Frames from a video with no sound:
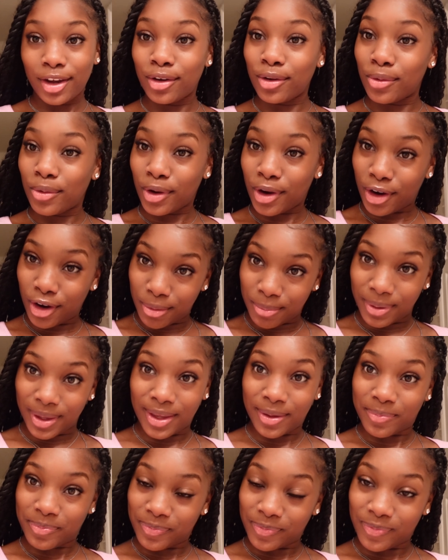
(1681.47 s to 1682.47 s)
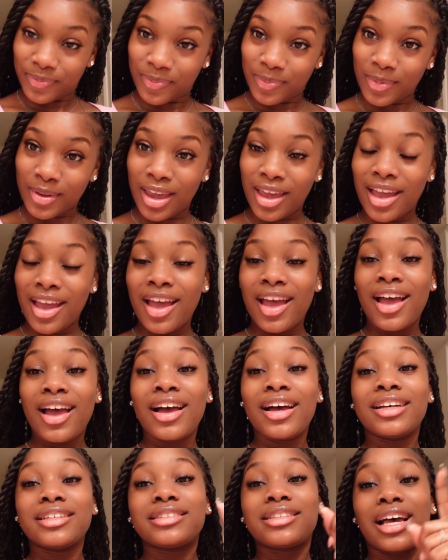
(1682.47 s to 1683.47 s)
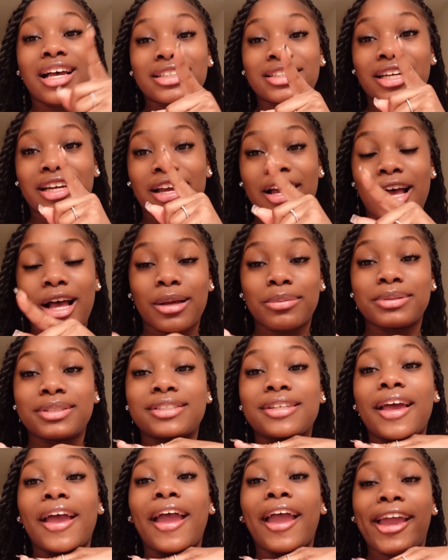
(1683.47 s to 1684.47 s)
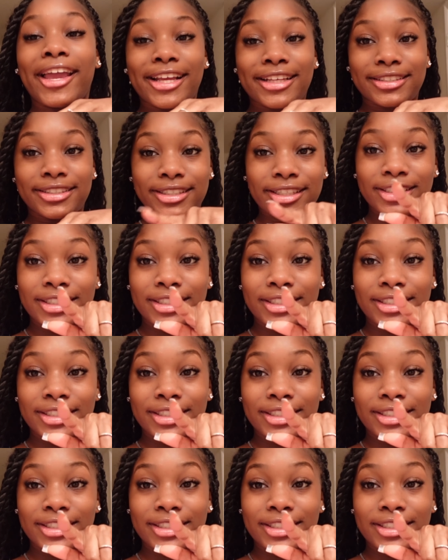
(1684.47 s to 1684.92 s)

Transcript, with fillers: Do you hear me? Tasha Cobb's eight,